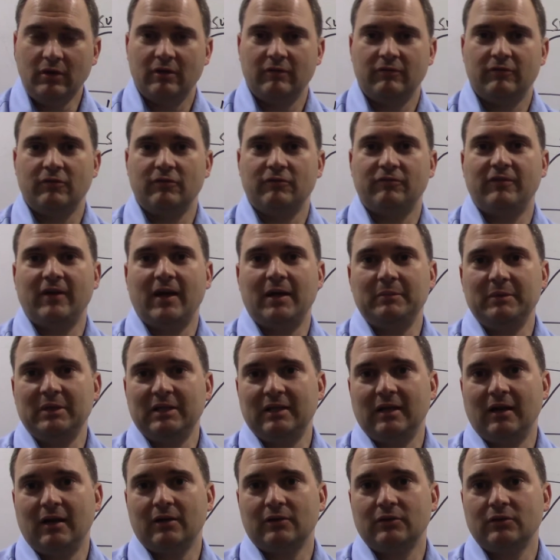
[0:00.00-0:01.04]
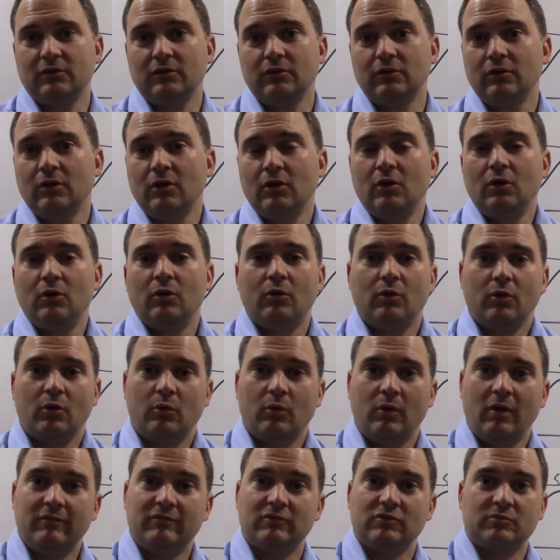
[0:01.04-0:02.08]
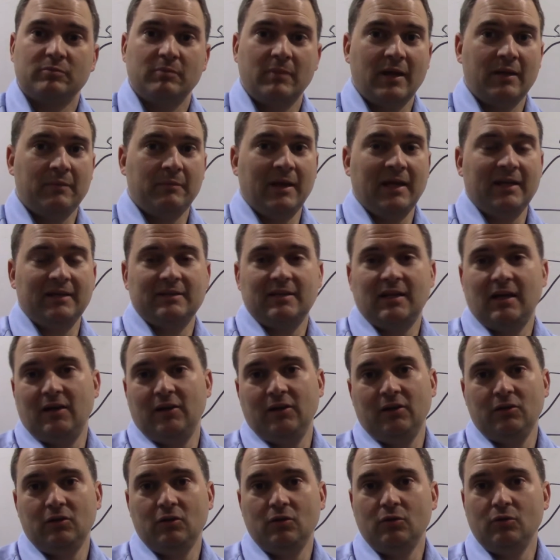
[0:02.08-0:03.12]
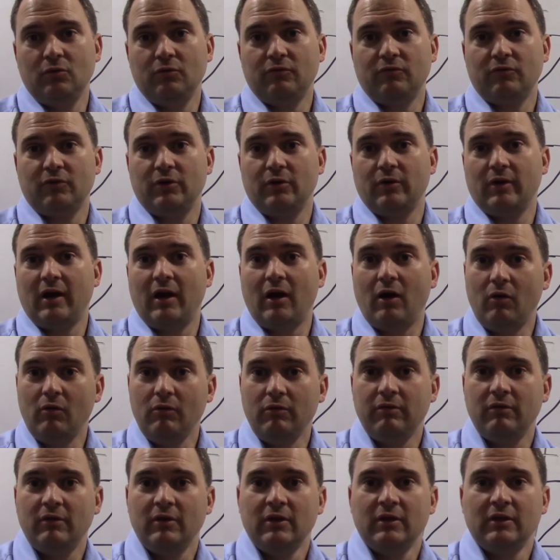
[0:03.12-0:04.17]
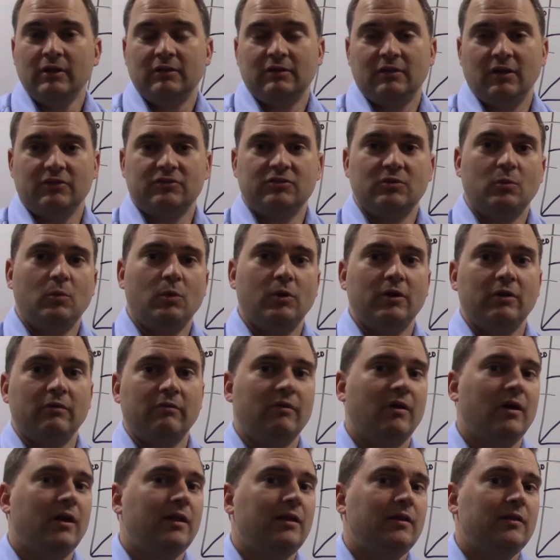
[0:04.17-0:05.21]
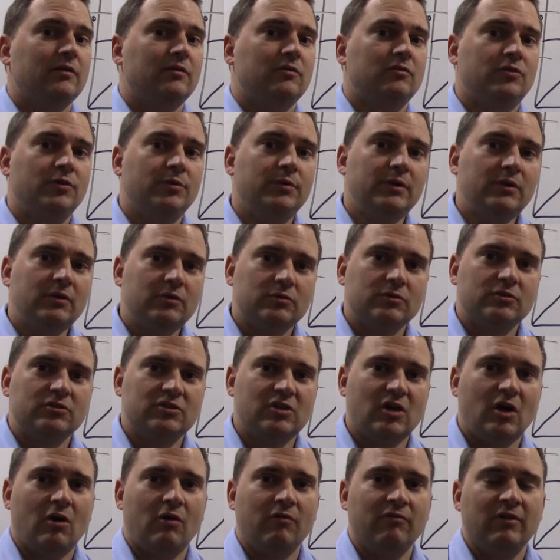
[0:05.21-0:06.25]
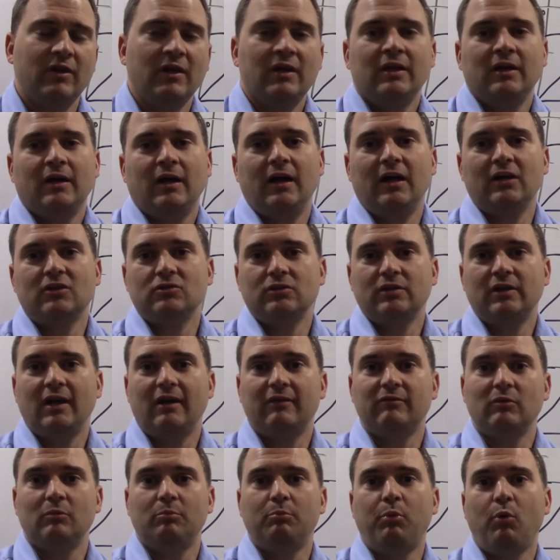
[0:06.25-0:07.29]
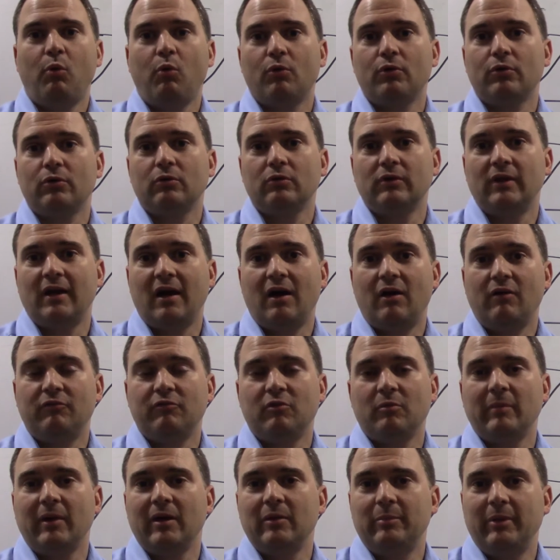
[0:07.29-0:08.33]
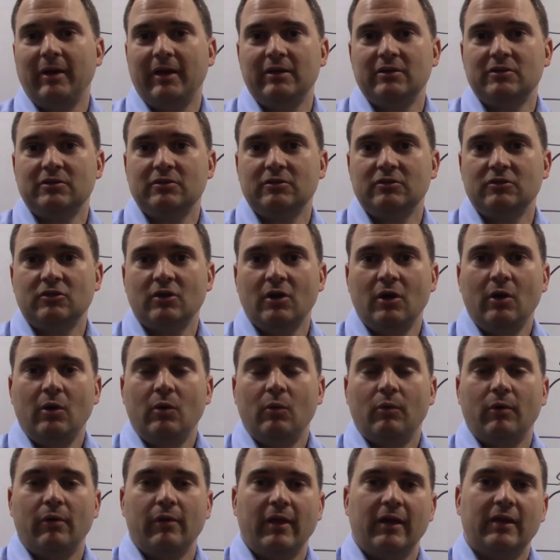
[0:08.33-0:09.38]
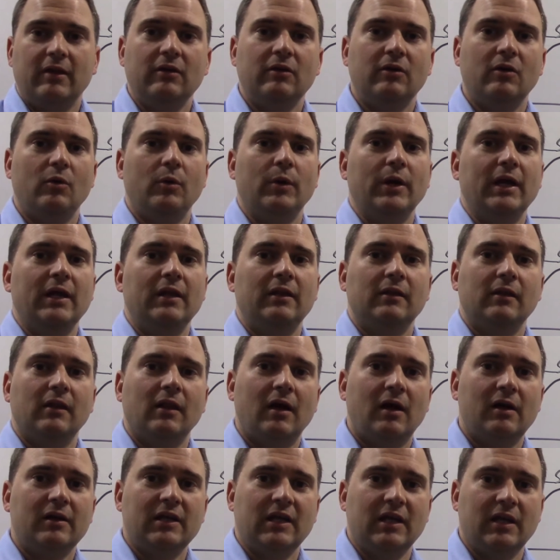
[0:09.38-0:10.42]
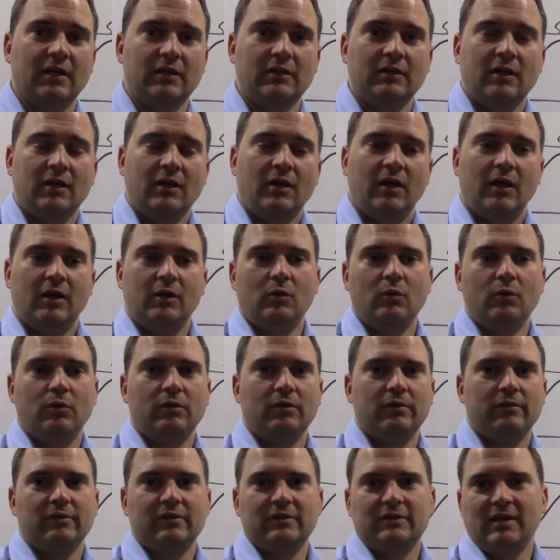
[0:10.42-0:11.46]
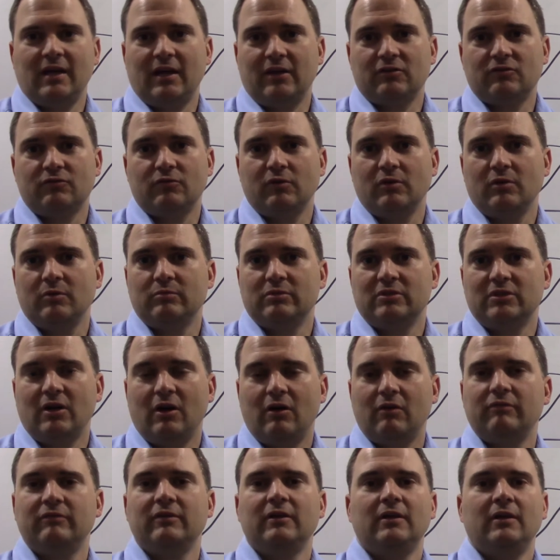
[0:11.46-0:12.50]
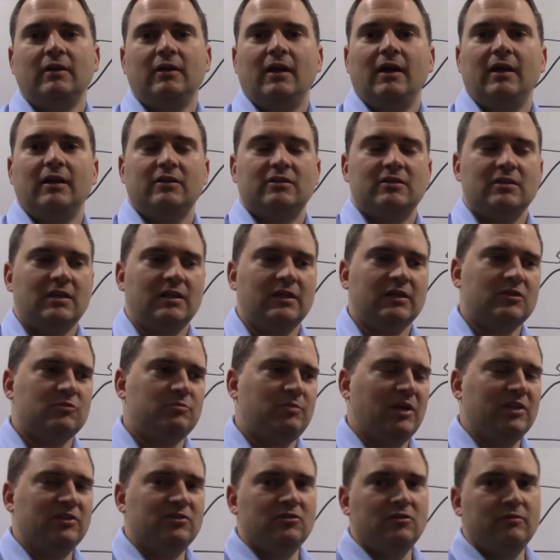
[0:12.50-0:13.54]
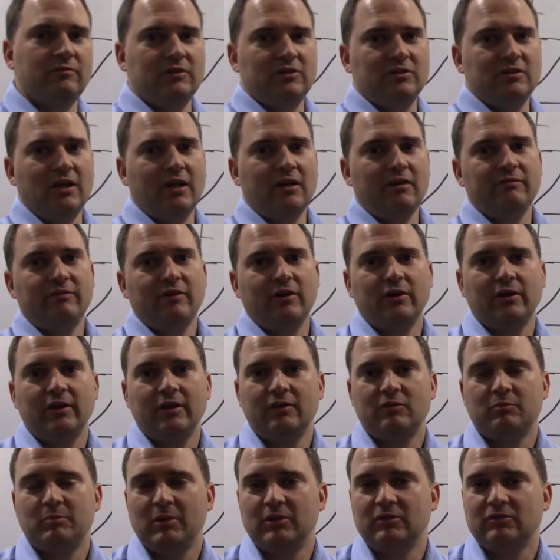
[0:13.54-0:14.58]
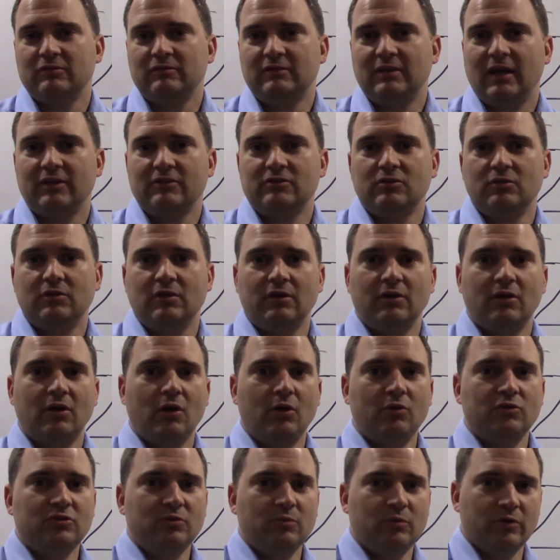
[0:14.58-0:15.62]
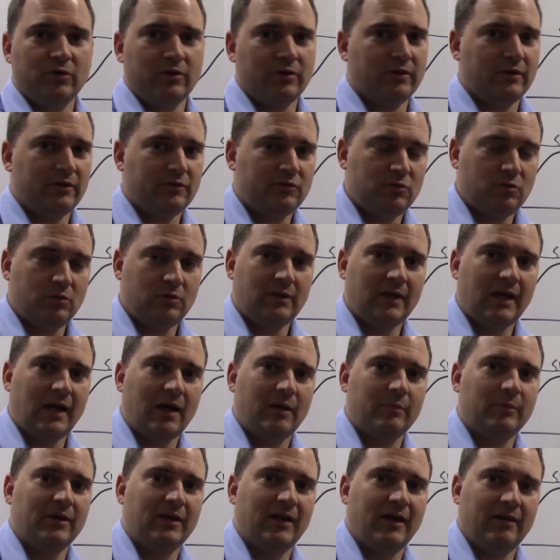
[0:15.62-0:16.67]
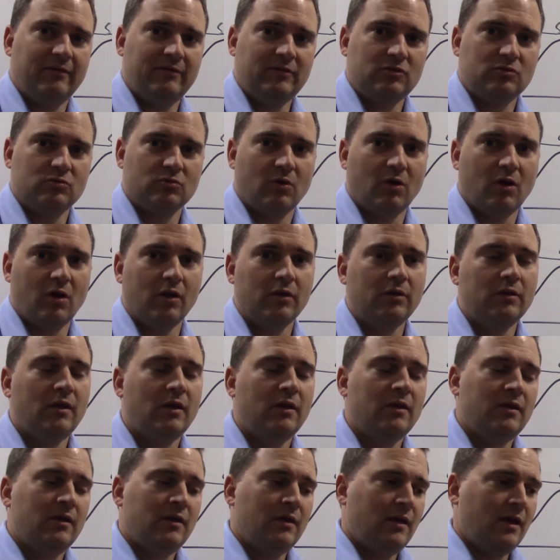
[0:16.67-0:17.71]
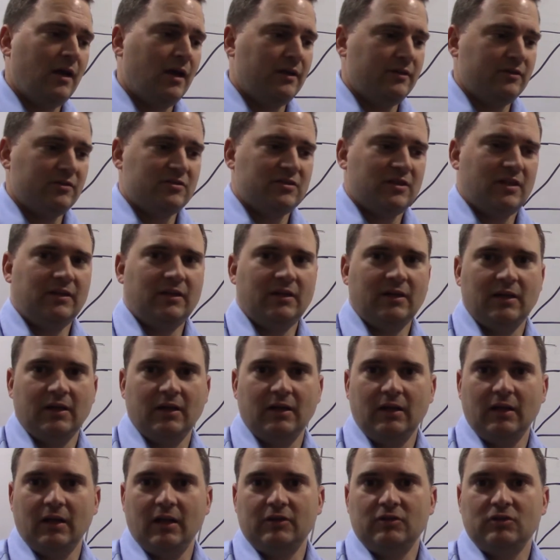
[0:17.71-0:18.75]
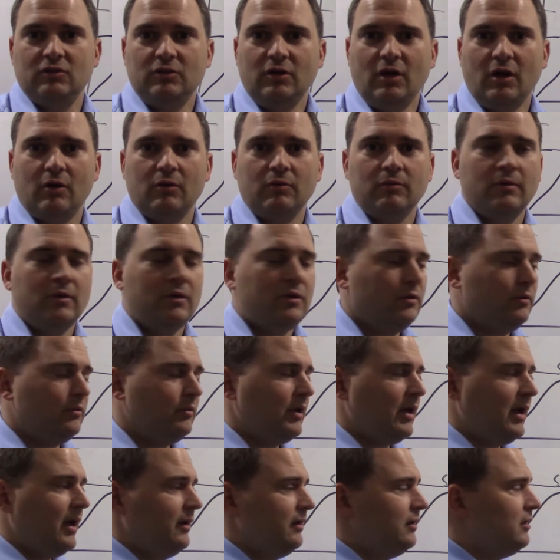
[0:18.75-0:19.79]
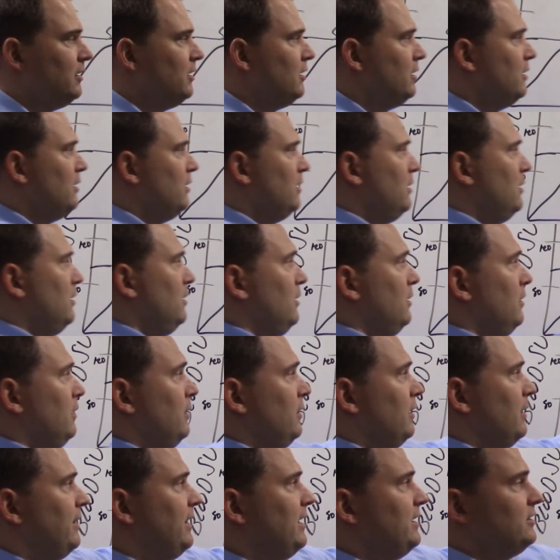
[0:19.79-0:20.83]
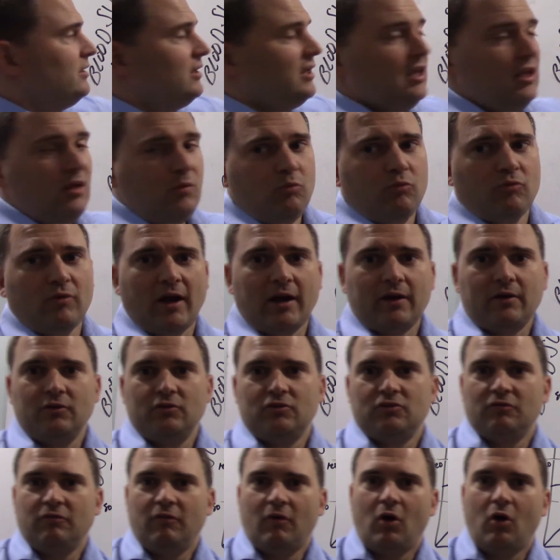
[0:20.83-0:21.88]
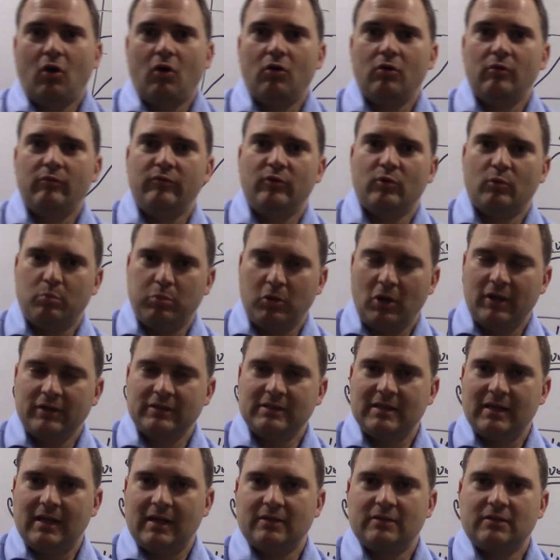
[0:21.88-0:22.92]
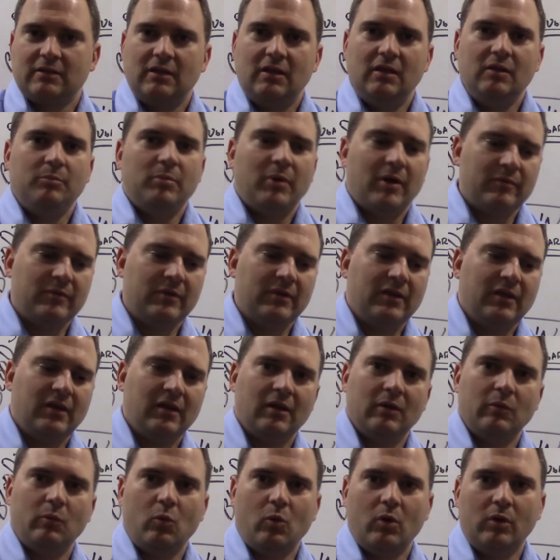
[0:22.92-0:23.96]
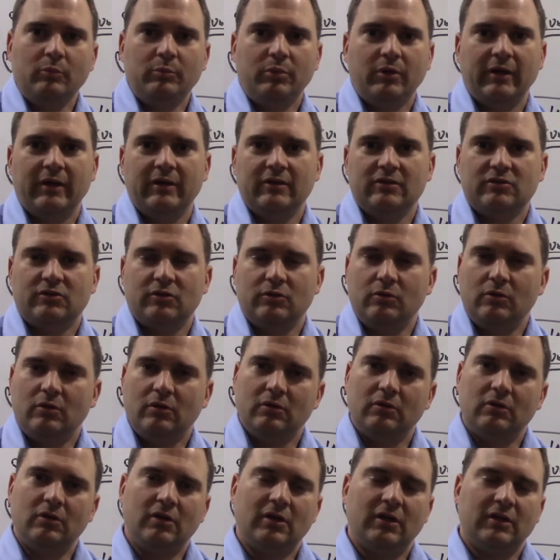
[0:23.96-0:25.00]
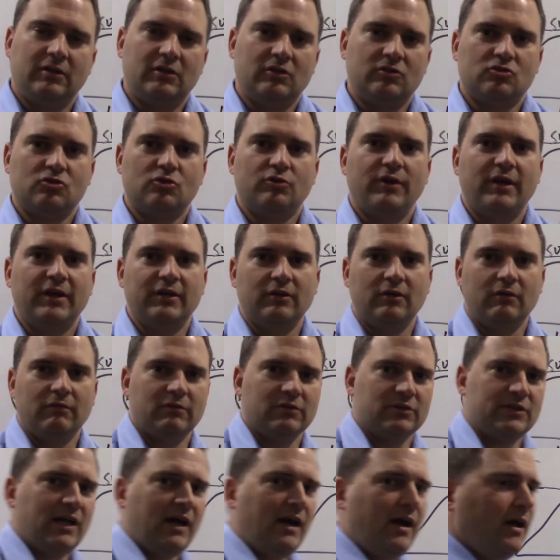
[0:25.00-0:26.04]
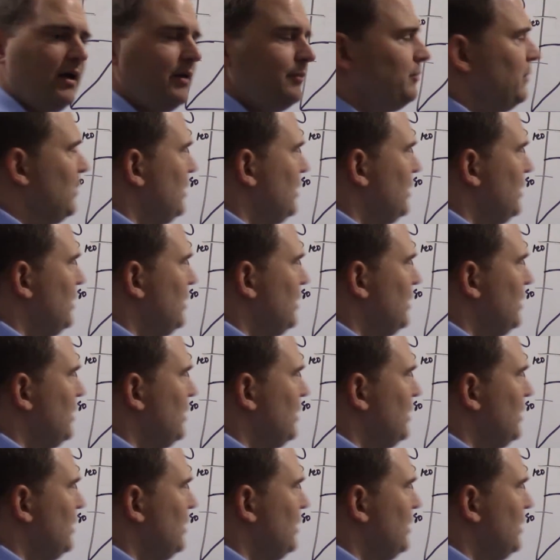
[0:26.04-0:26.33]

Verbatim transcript: if your family doctor or whoever's maintaining you for your health doesn't want to run it, do it yourself. I actually have a portal now for my patients where they can go in, log in, and order the test for themselves. And it's inexpensive, it's not a very expensive test. You can go somewhere to a lab and have it drawn and send it in, and then you know, okay? And then keep records of all of your blood tests. Keep everything in one place so you can look at the trend over time.